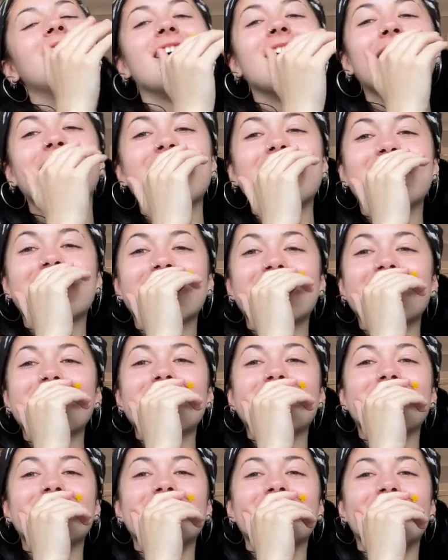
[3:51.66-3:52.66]
I need to
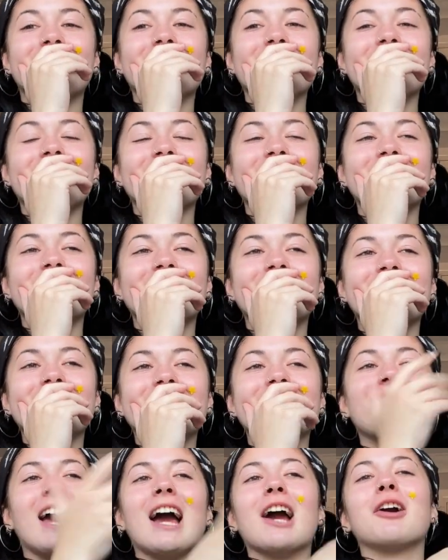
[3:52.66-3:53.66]
literally like
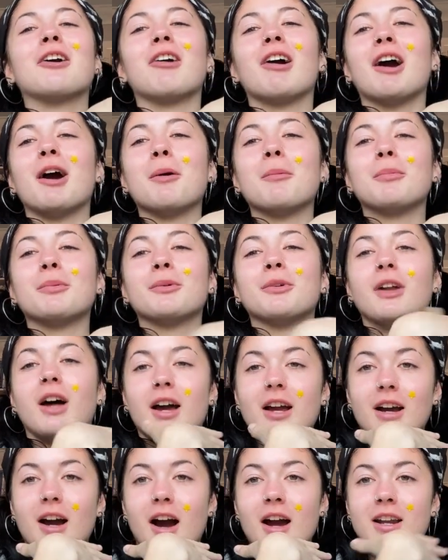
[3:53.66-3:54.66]
get a grip.
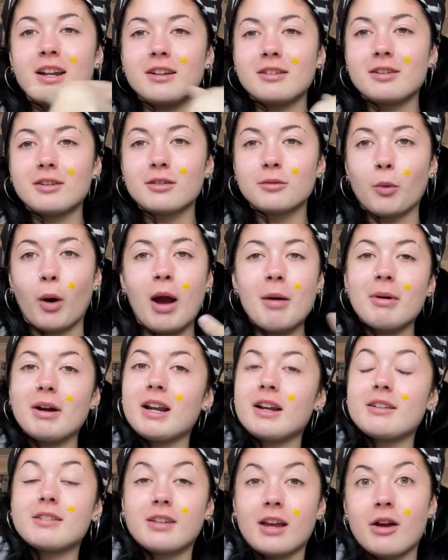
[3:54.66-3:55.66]
Like I need to, why am
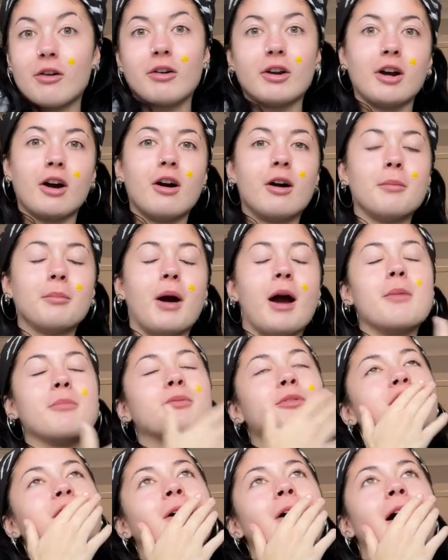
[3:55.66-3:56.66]
I like tearing up?
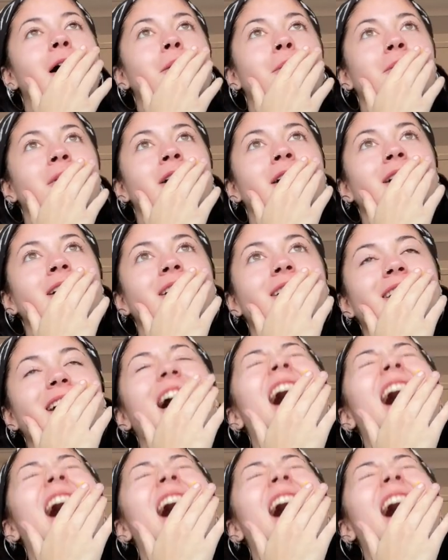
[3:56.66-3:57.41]
I'm so happy.